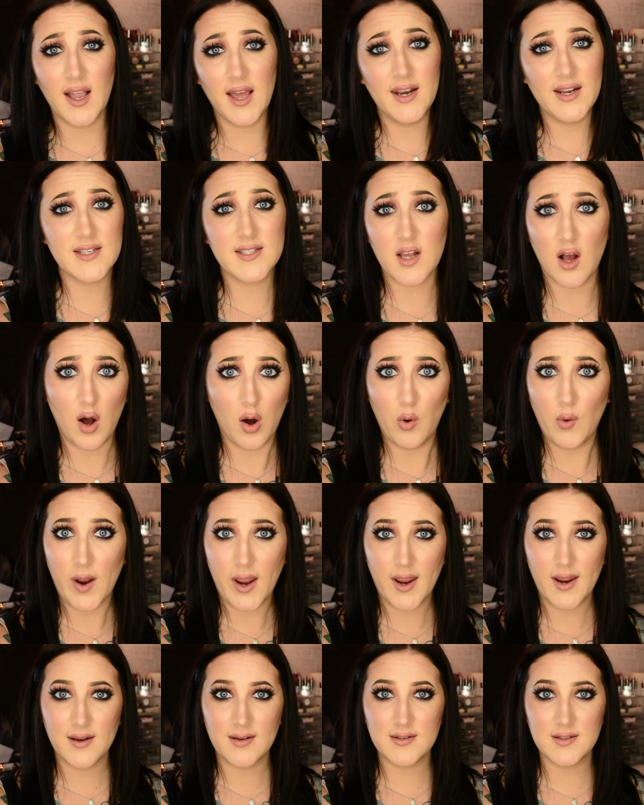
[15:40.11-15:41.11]
And as
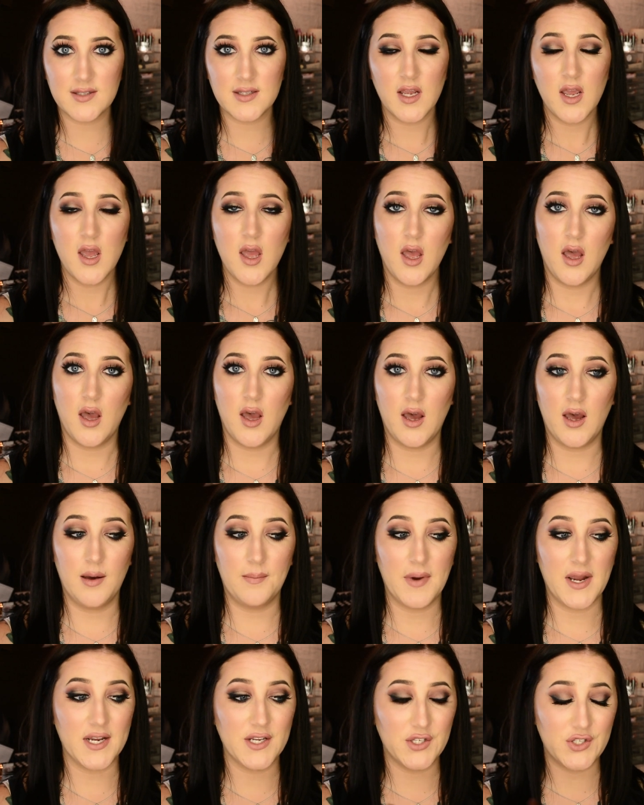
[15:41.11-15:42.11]
always,
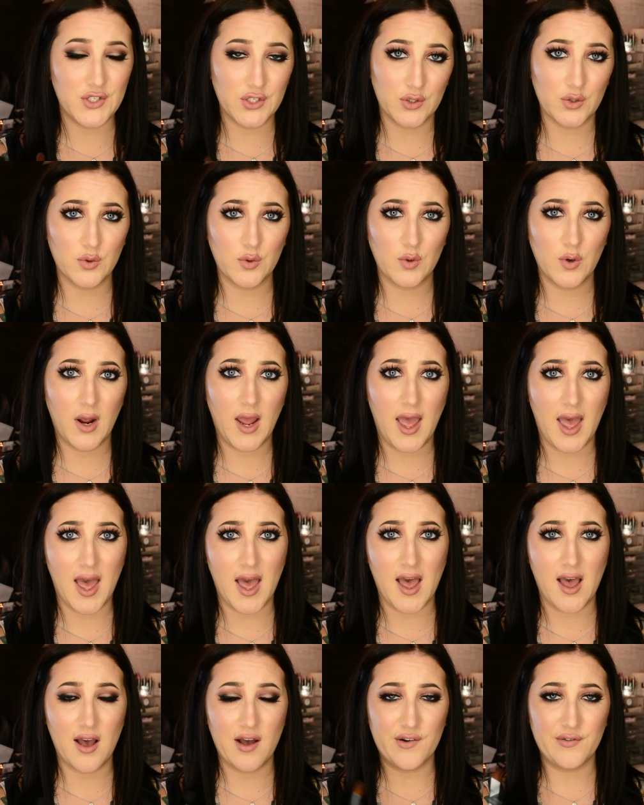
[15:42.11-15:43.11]
um, I do
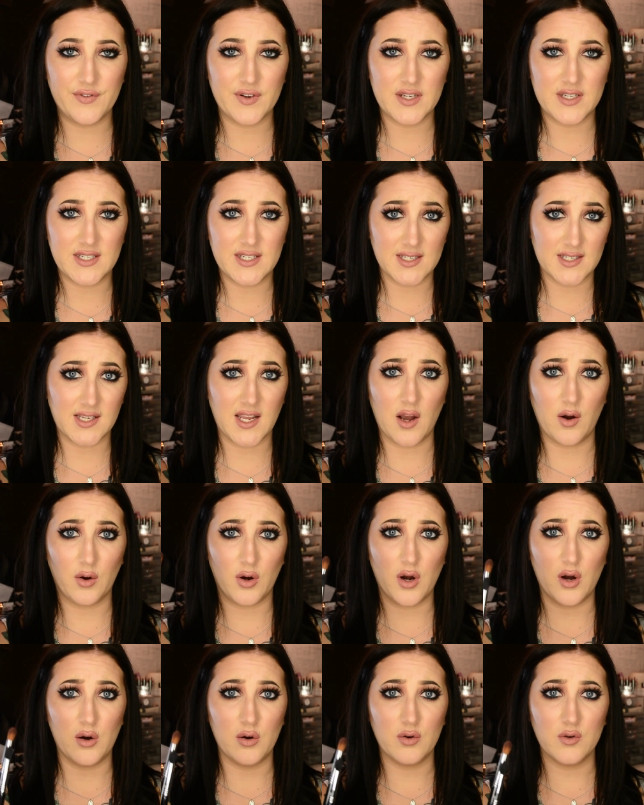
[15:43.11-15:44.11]
have discount
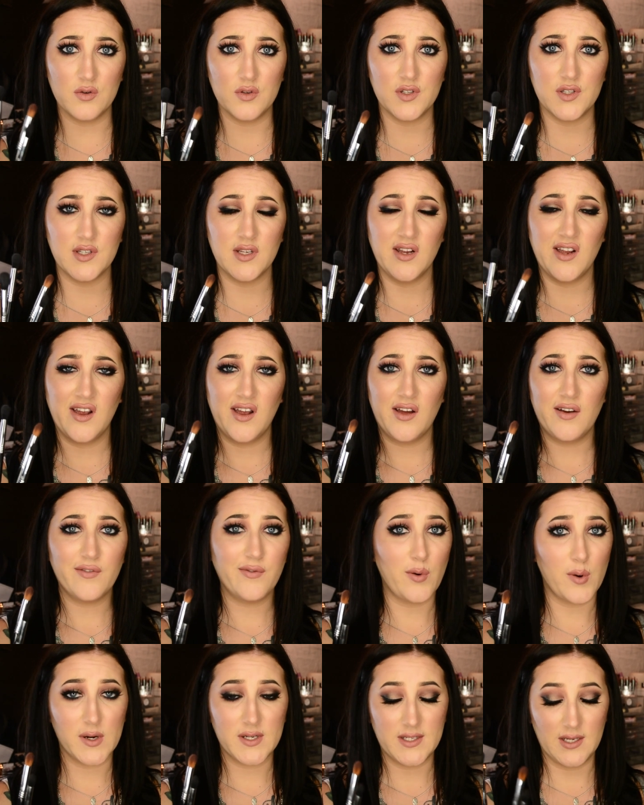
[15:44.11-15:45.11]
codes
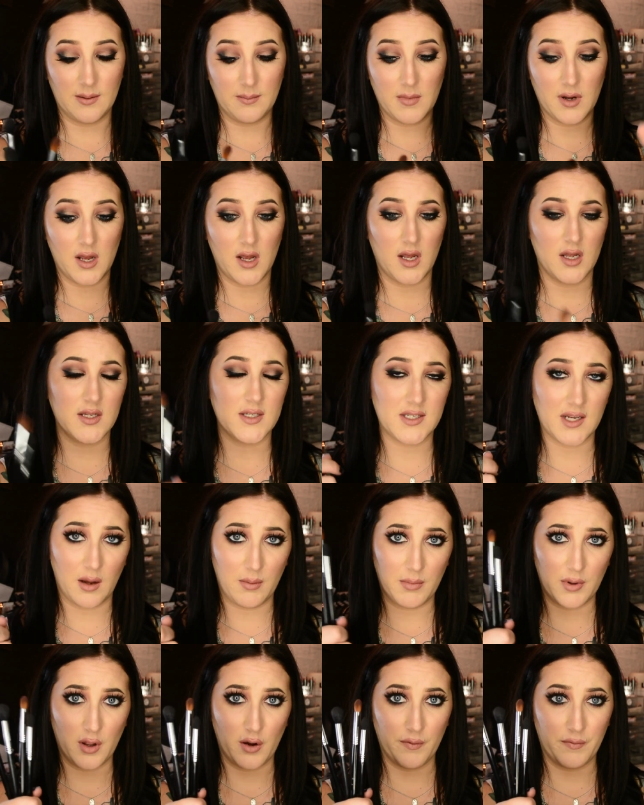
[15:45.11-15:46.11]
for Sigma
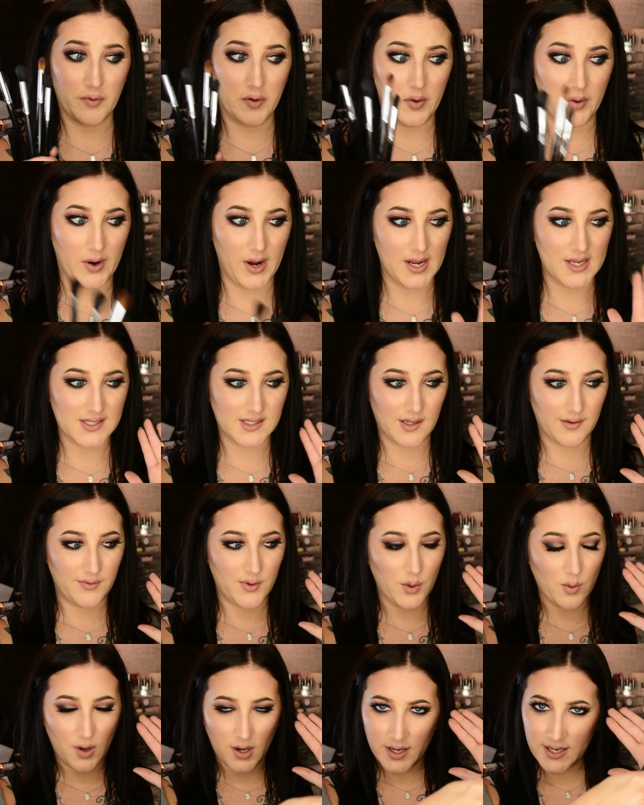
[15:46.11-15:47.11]
down below for you guys
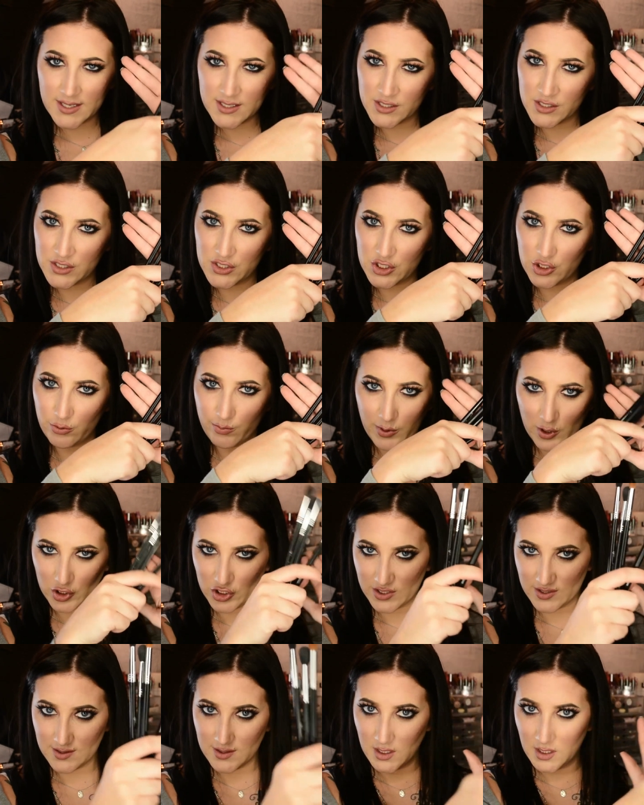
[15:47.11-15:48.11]
if you are into
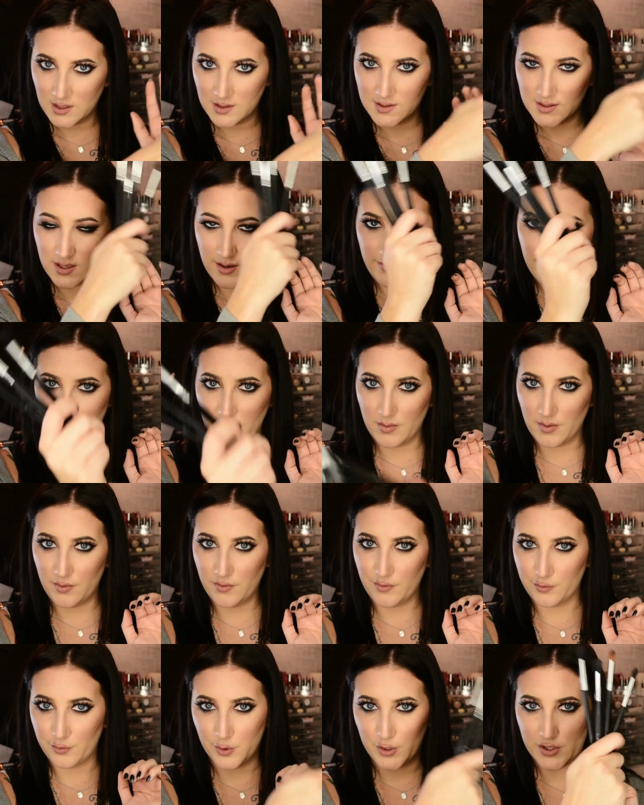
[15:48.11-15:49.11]
purchasing some
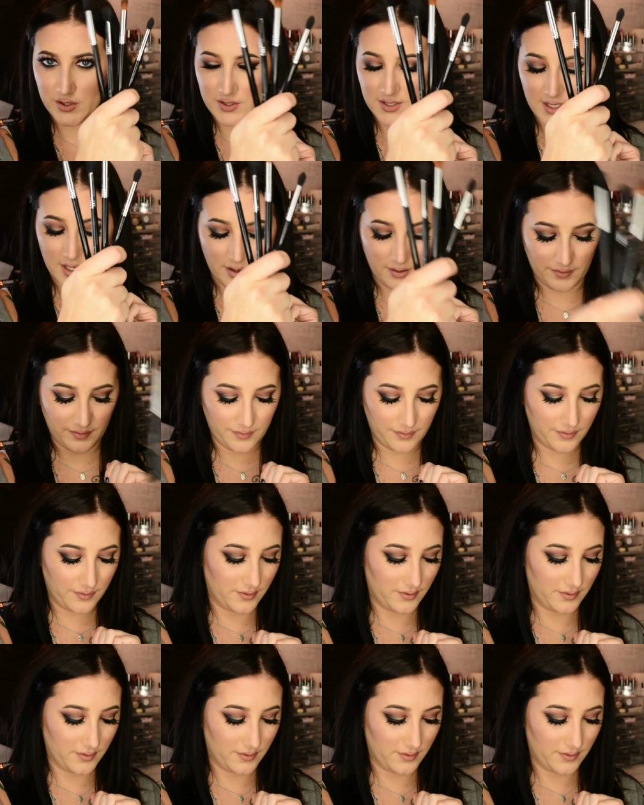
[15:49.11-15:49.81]
for yourself.